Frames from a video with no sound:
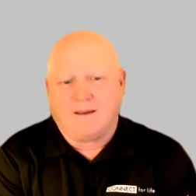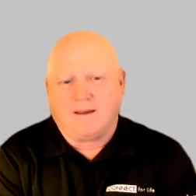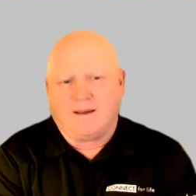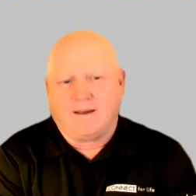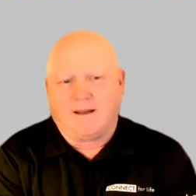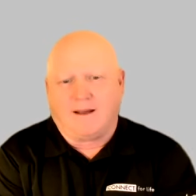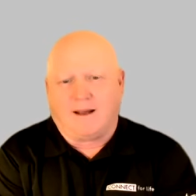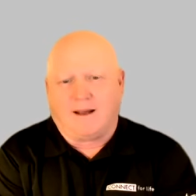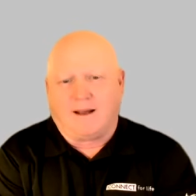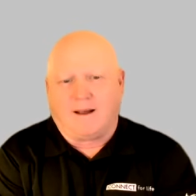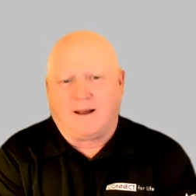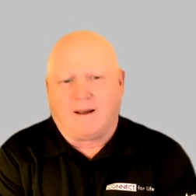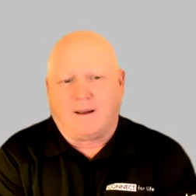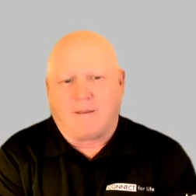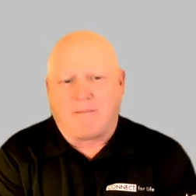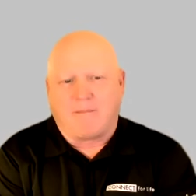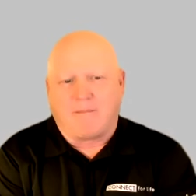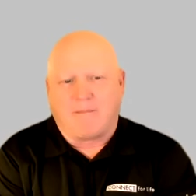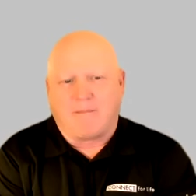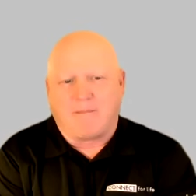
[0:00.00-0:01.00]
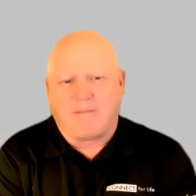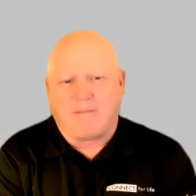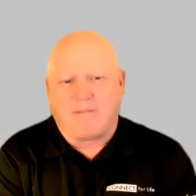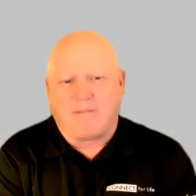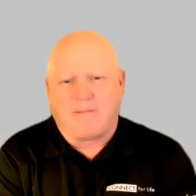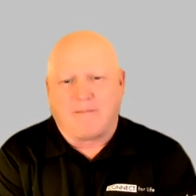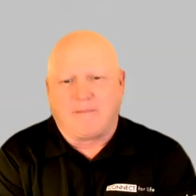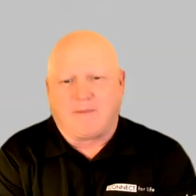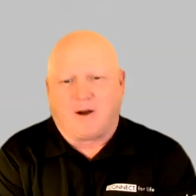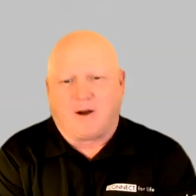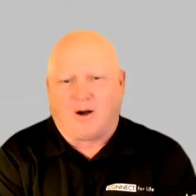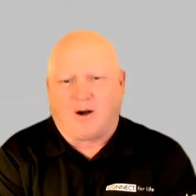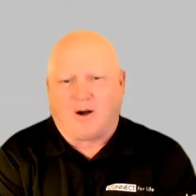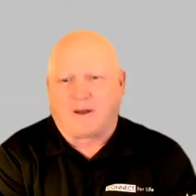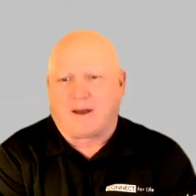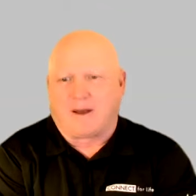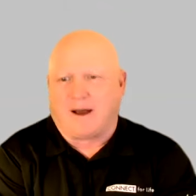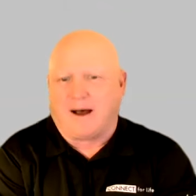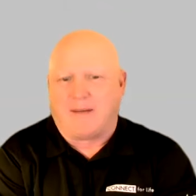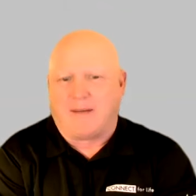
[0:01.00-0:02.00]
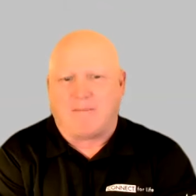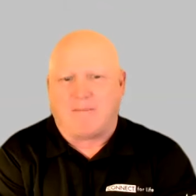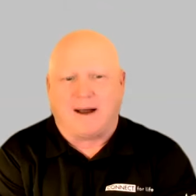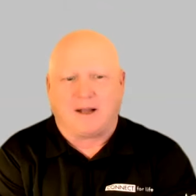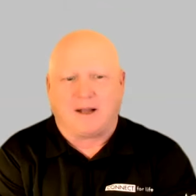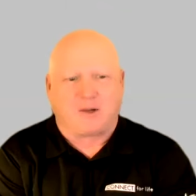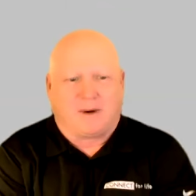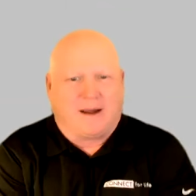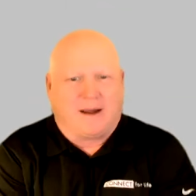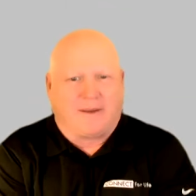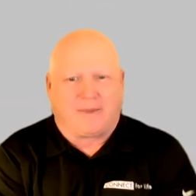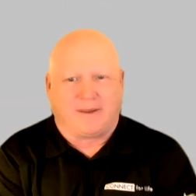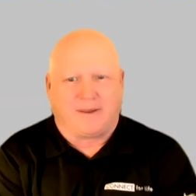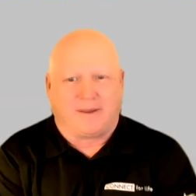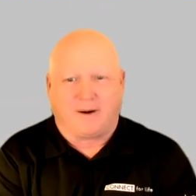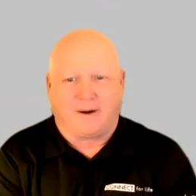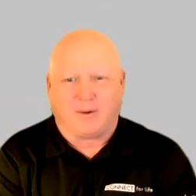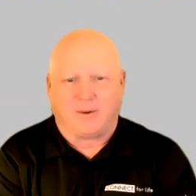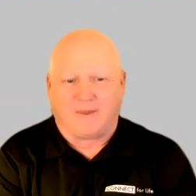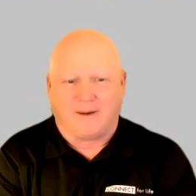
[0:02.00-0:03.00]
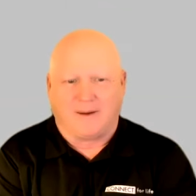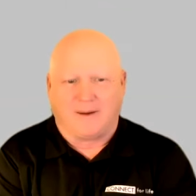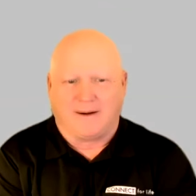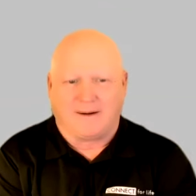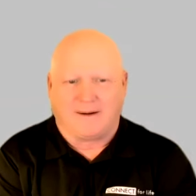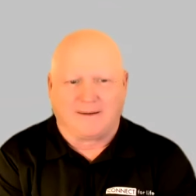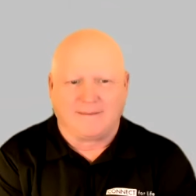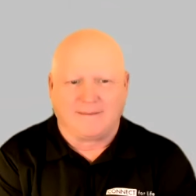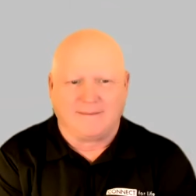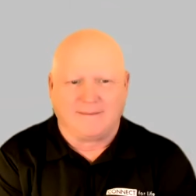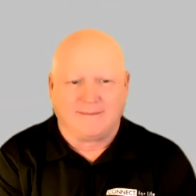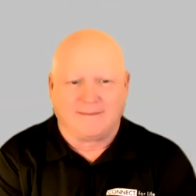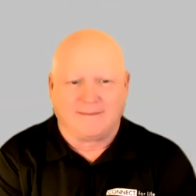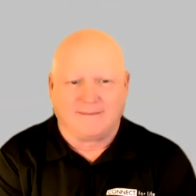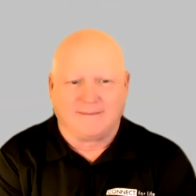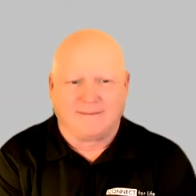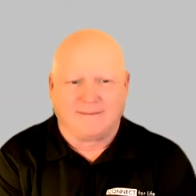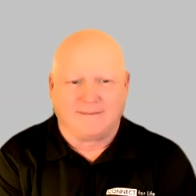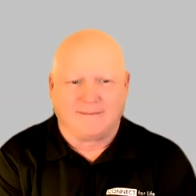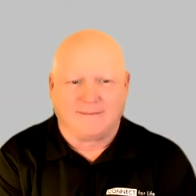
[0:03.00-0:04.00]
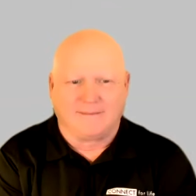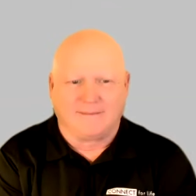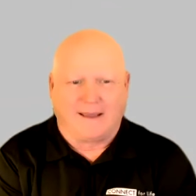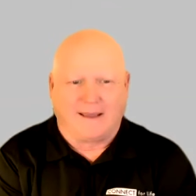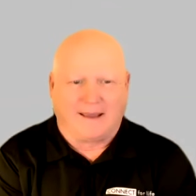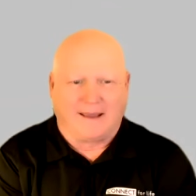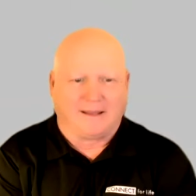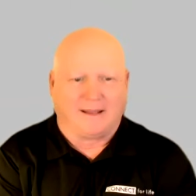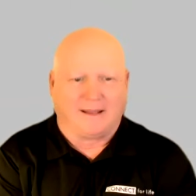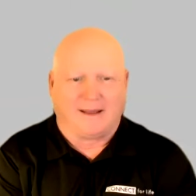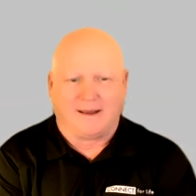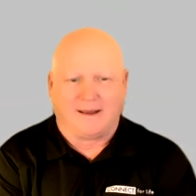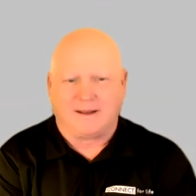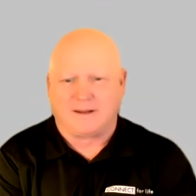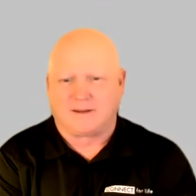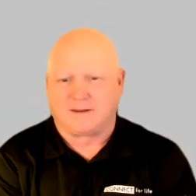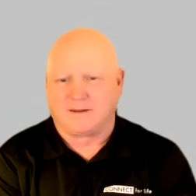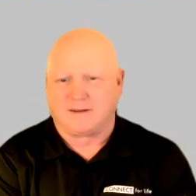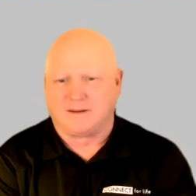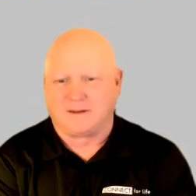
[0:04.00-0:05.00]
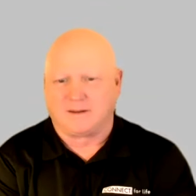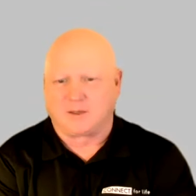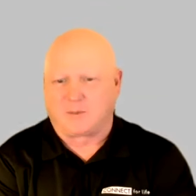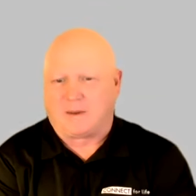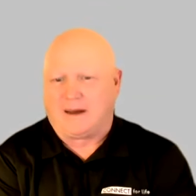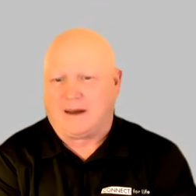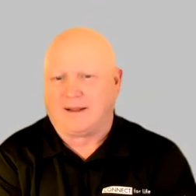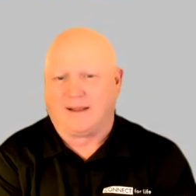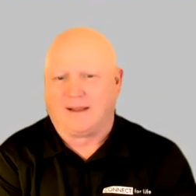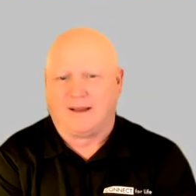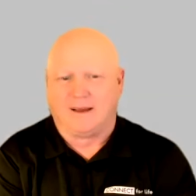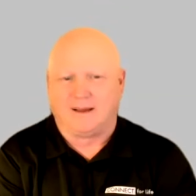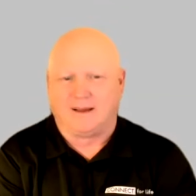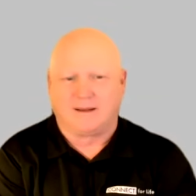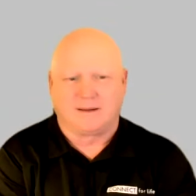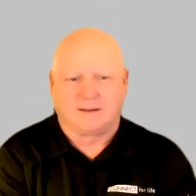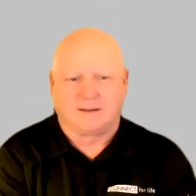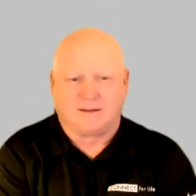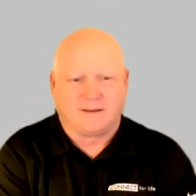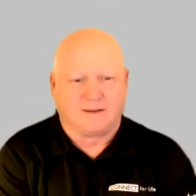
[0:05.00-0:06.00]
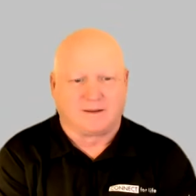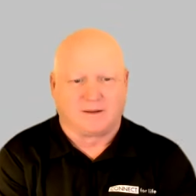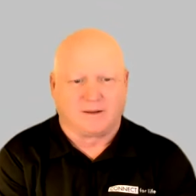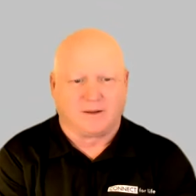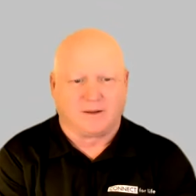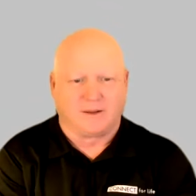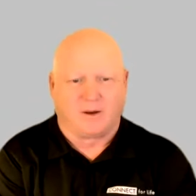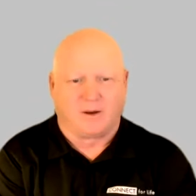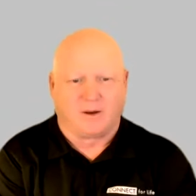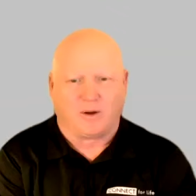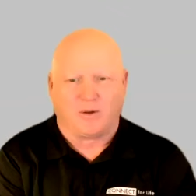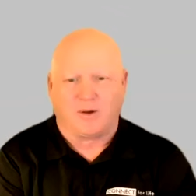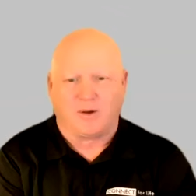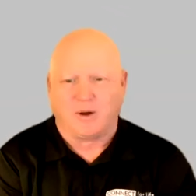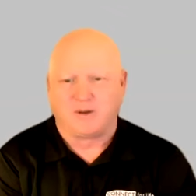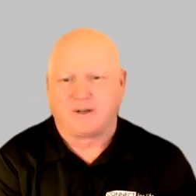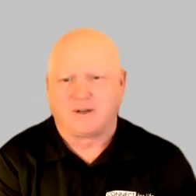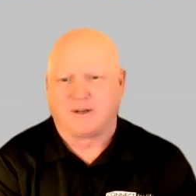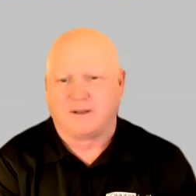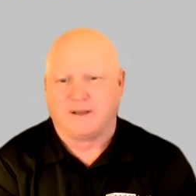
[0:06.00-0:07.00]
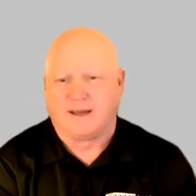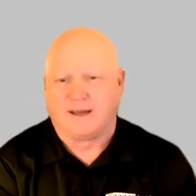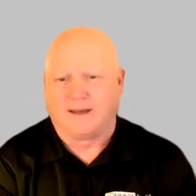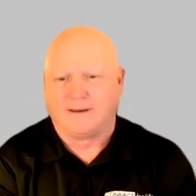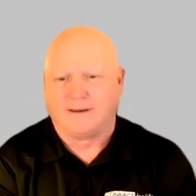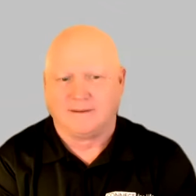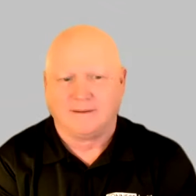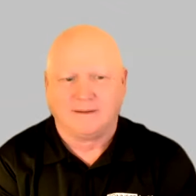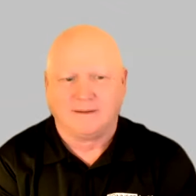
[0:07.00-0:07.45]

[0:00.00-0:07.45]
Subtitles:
uh, all the combines were out there with their headlights and spotlights, and so the whole notion that